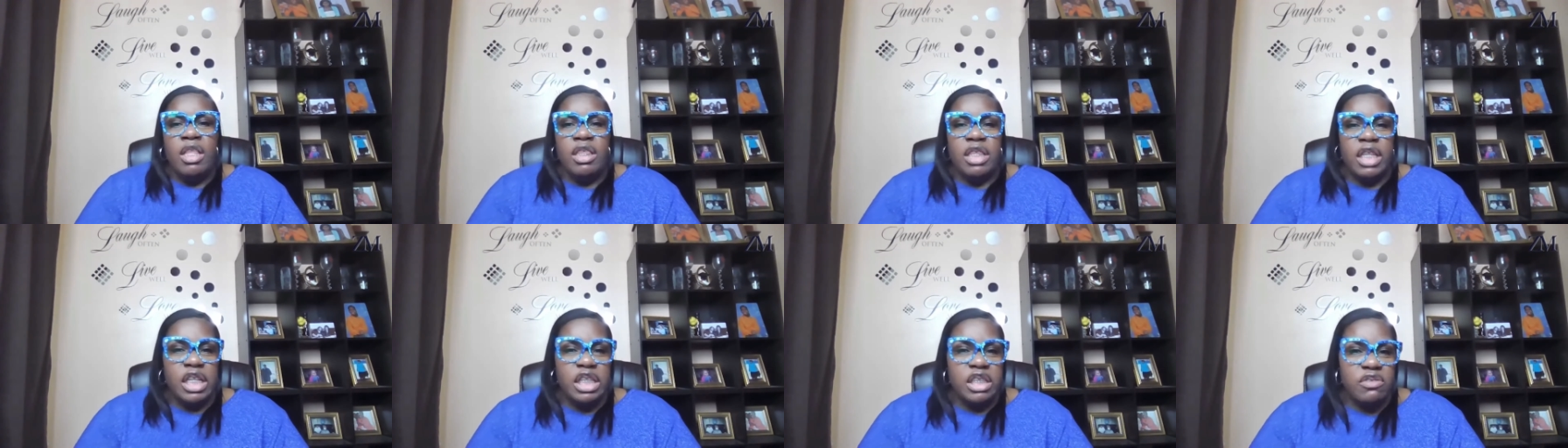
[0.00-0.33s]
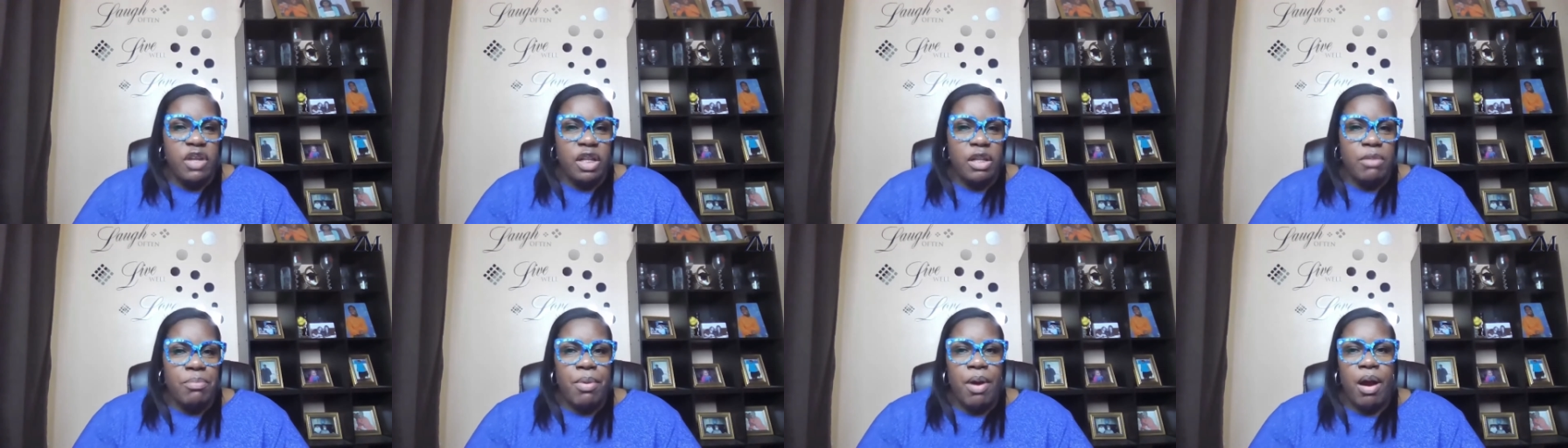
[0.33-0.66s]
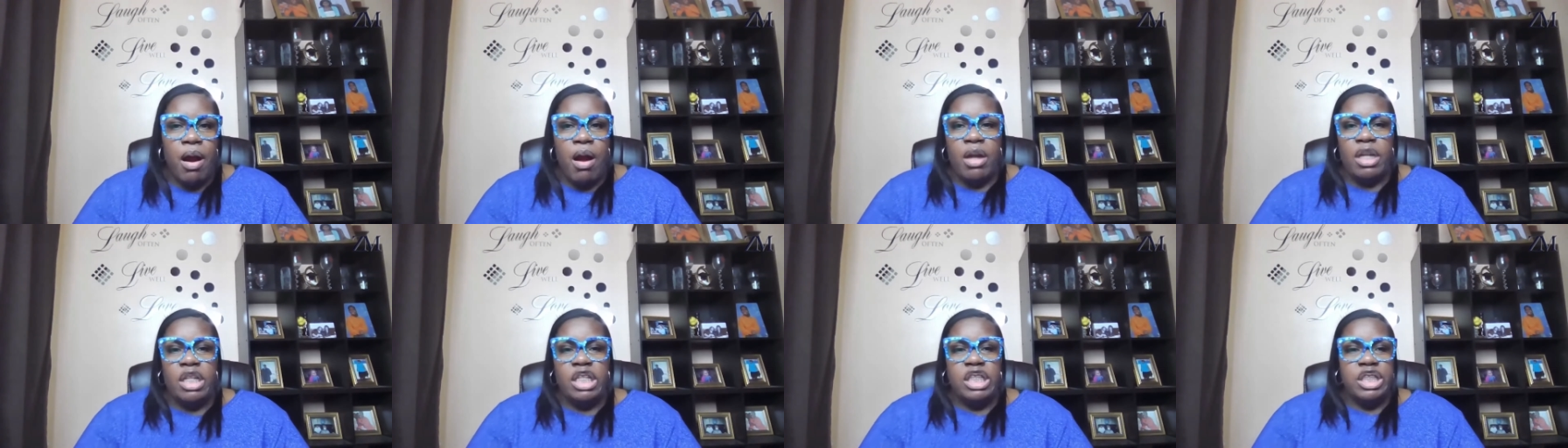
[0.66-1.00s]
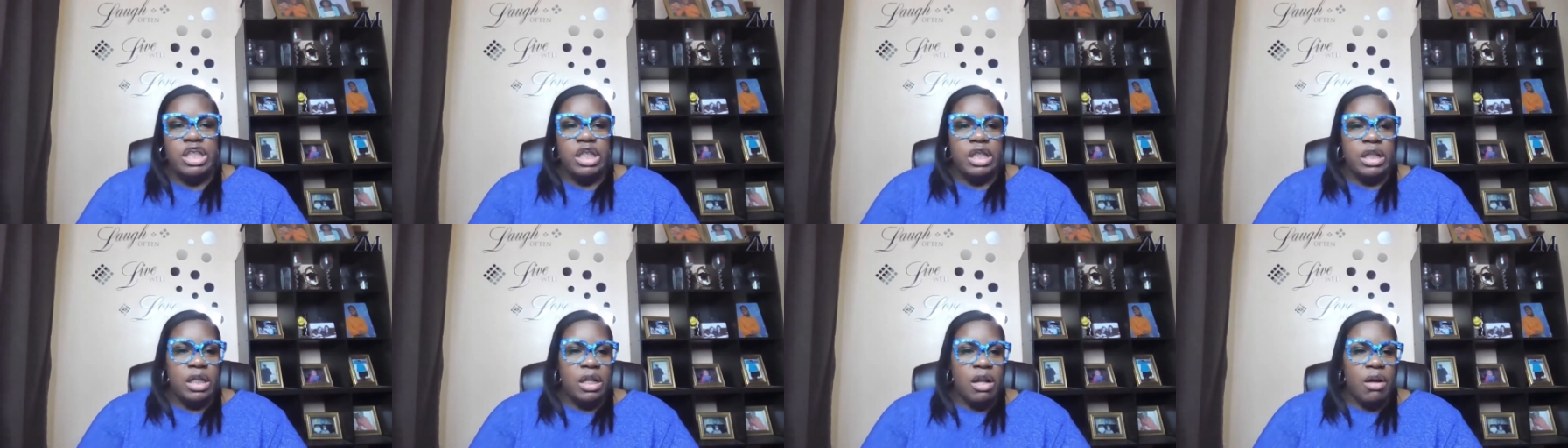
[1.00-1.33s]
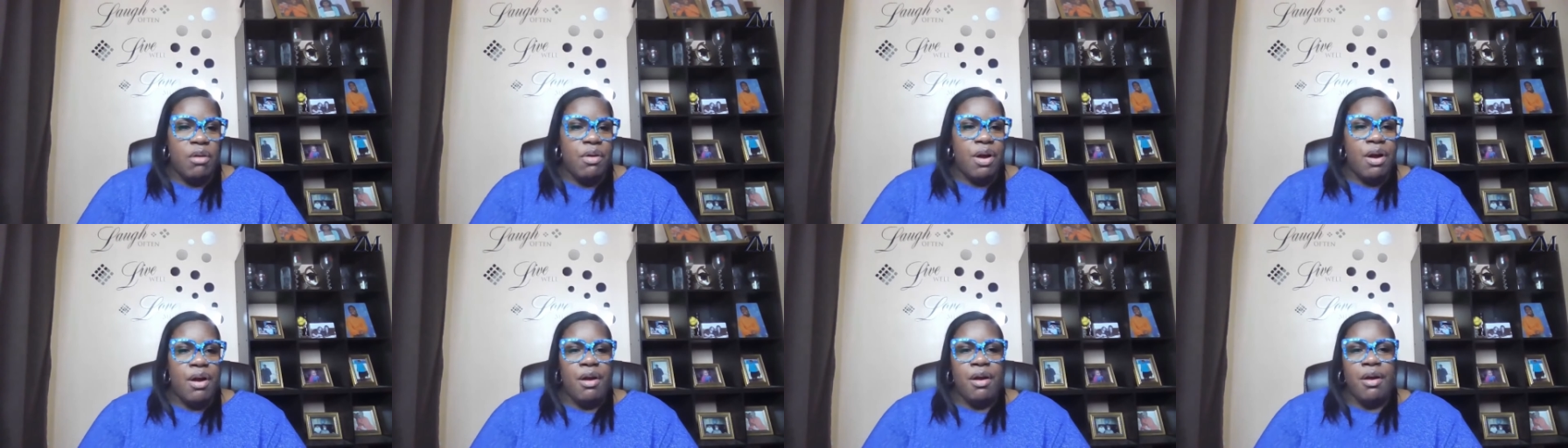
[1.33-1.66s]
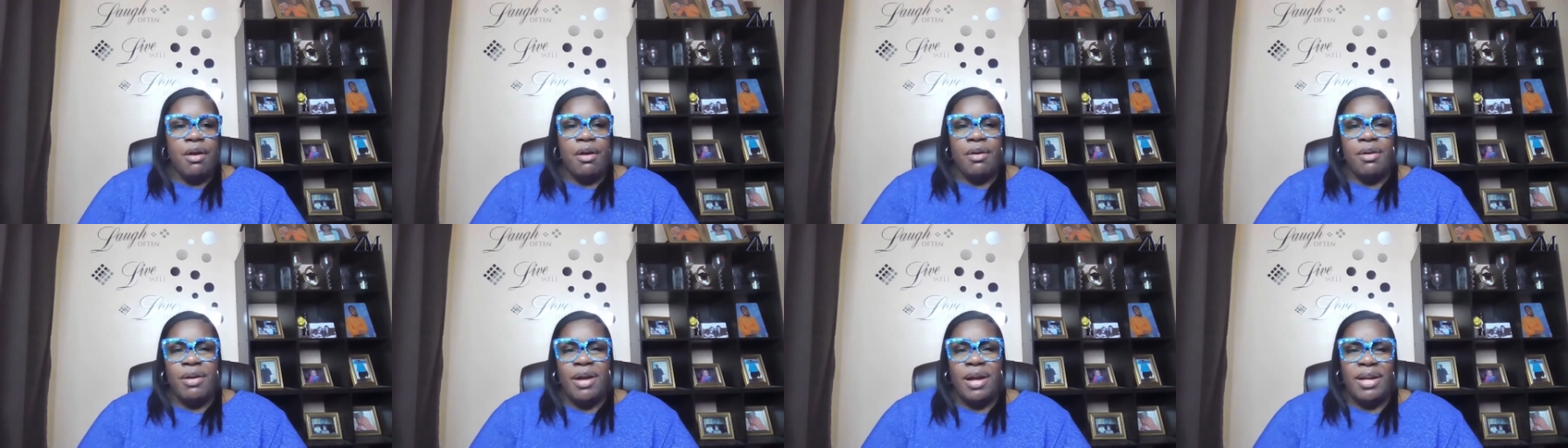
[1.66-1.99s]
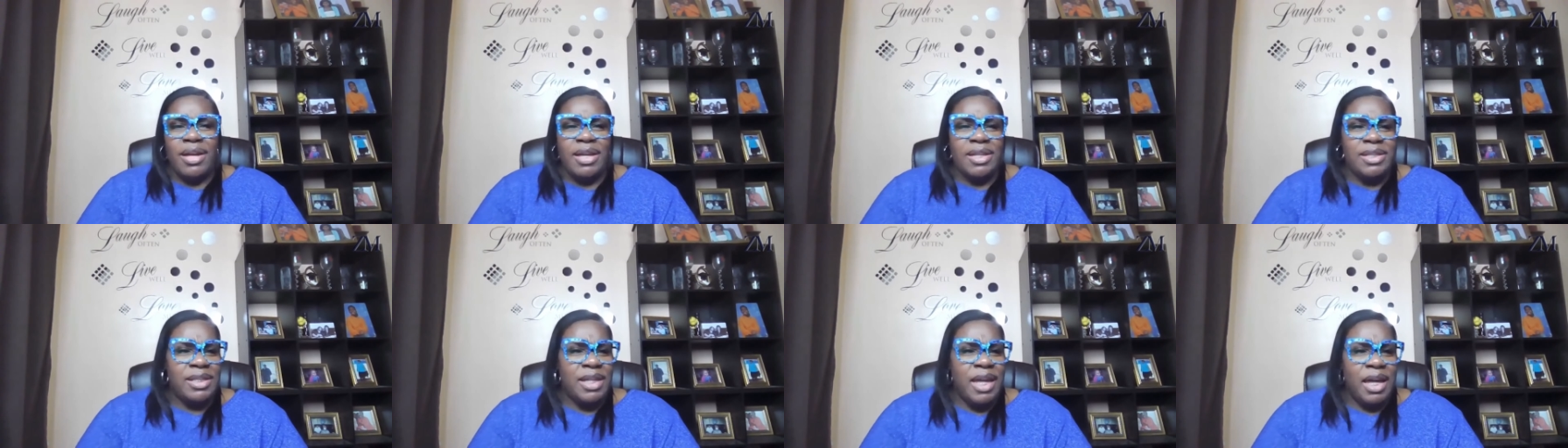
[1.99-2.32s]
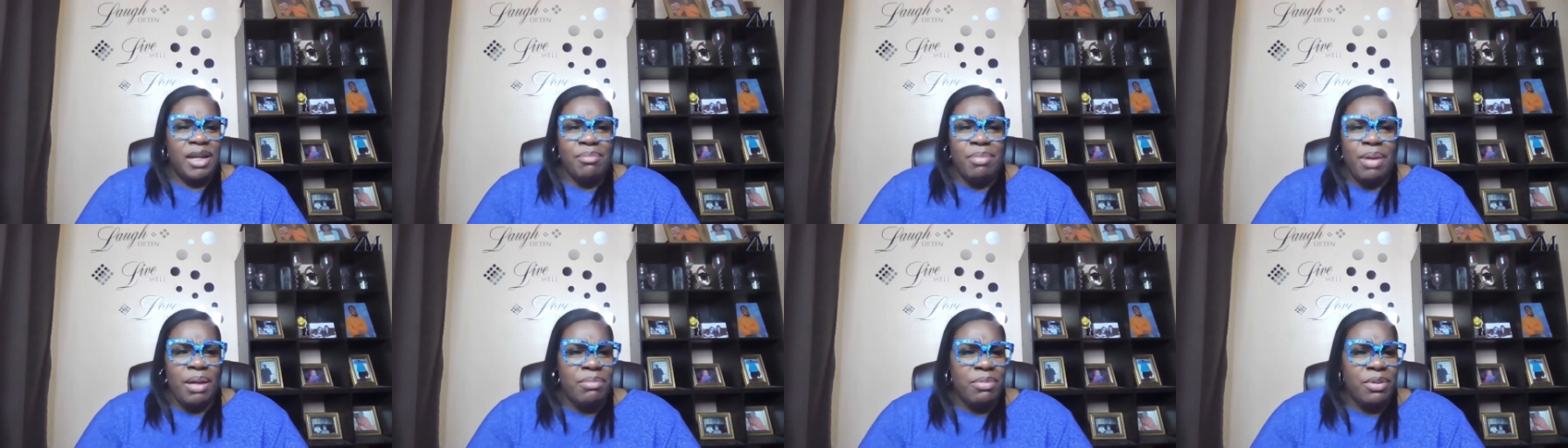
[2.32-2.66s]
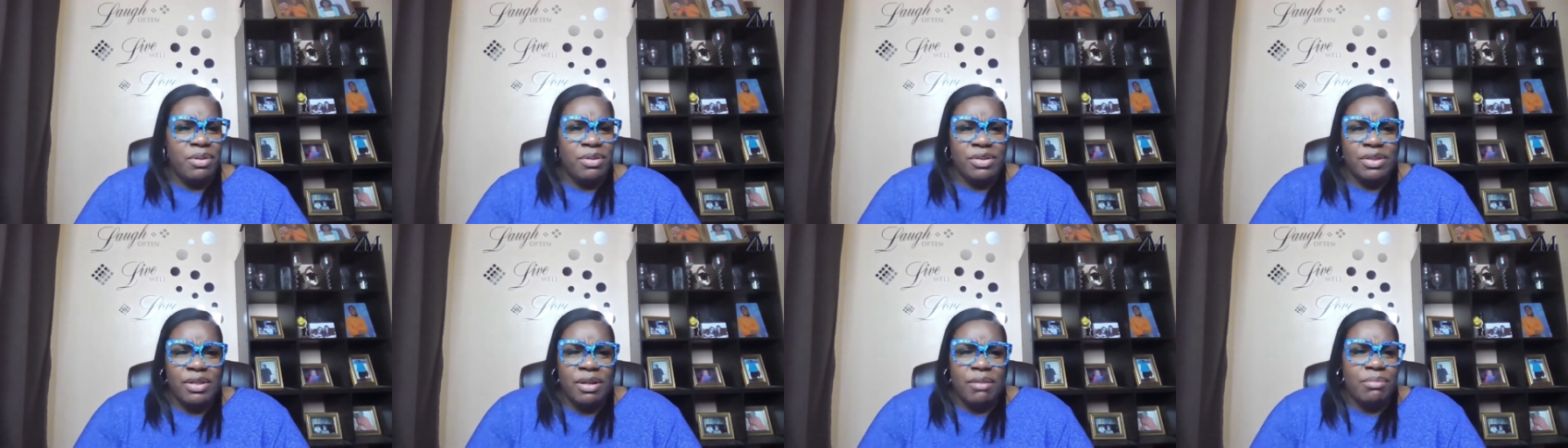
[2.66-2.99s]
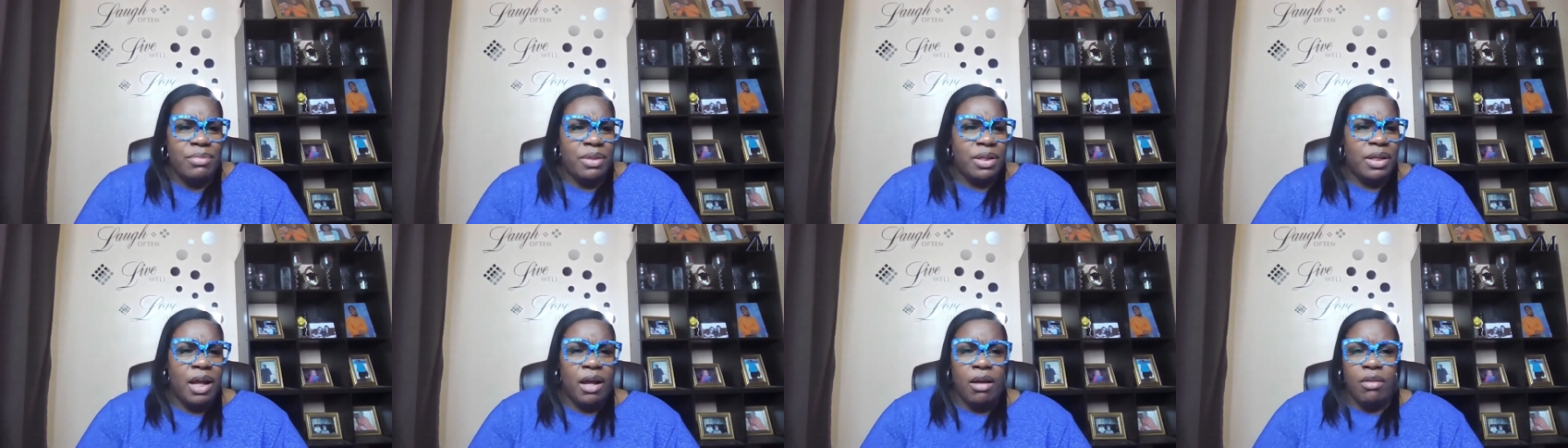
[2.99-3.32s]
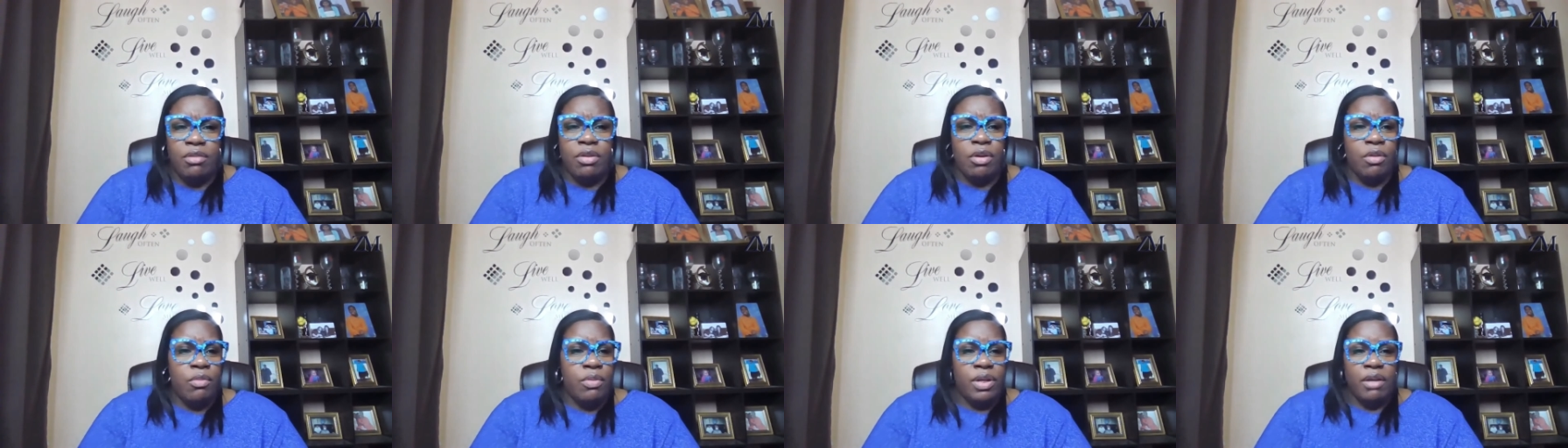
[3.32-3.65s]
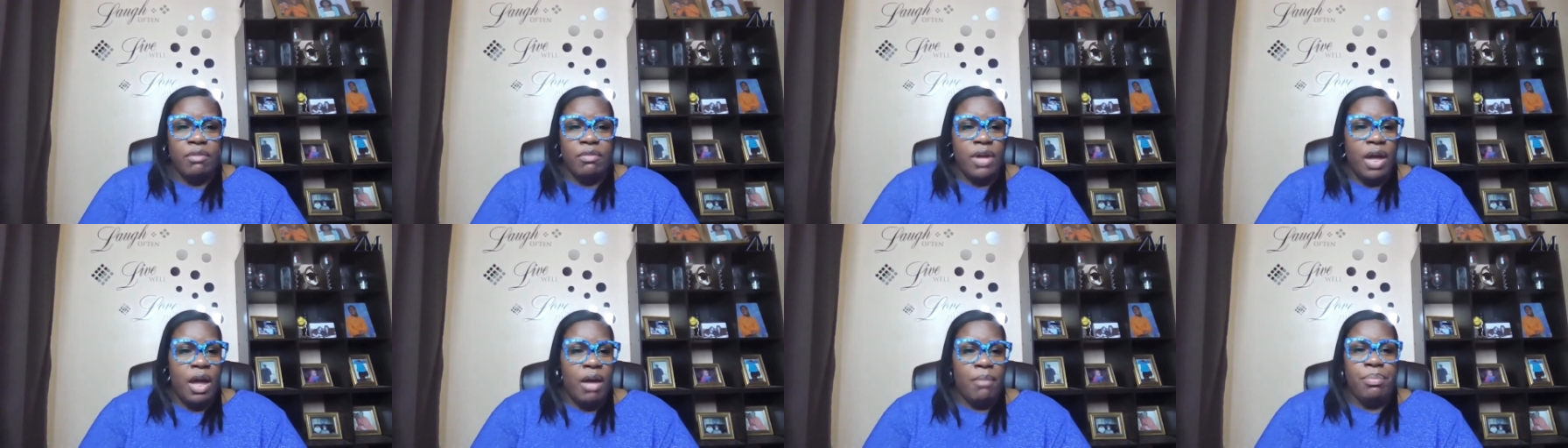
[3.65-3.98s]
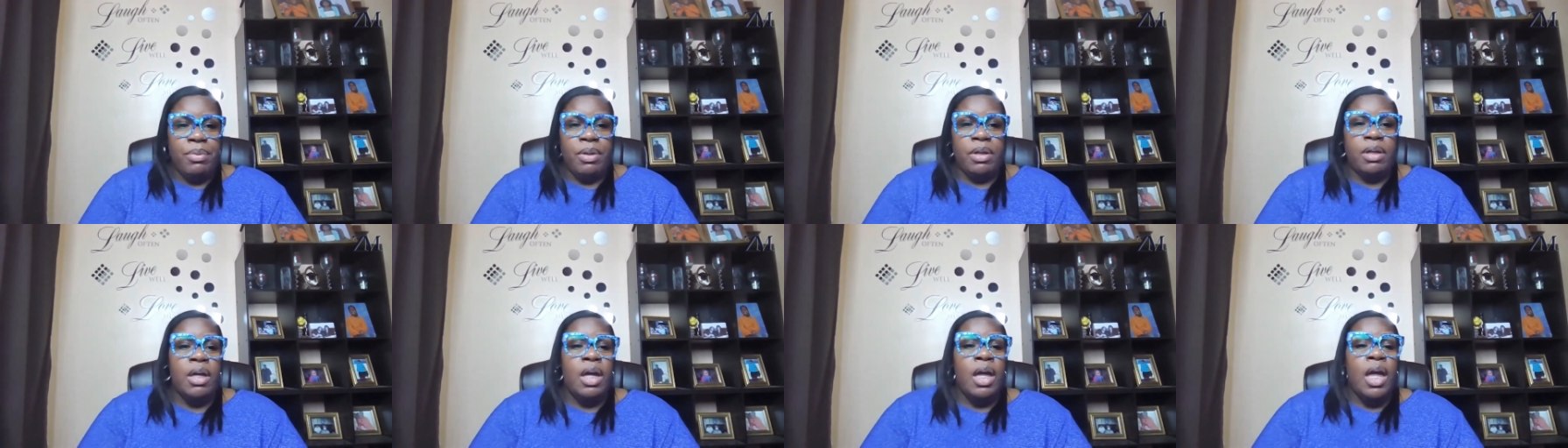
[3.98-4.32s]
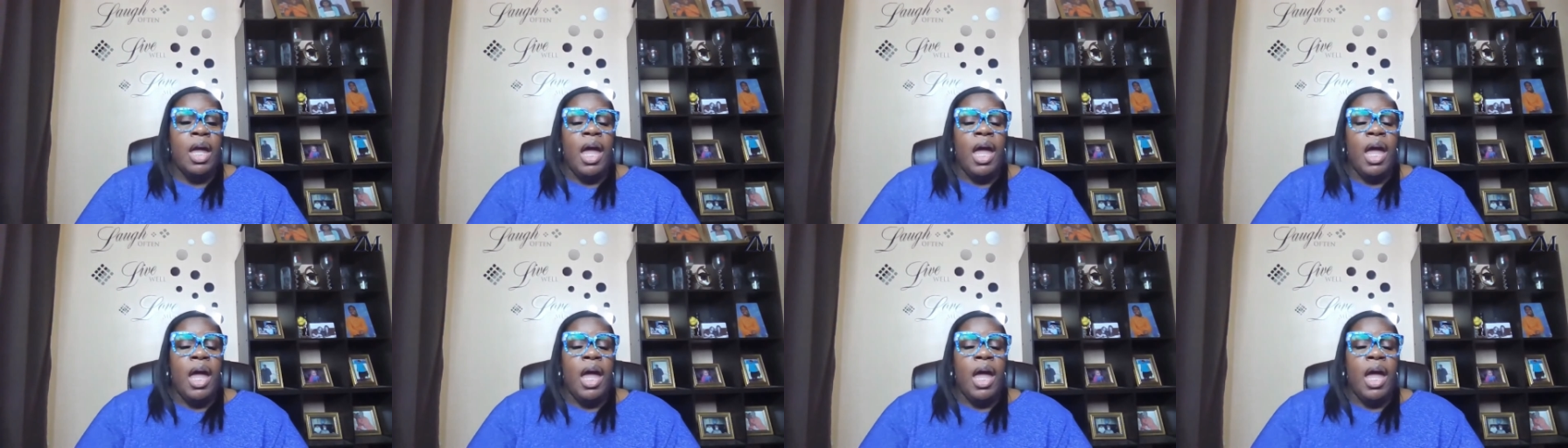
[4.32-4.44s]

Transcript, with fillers: Things fell apart. He cheated on her. I guess he had a baby or something. I don't know whatever happened.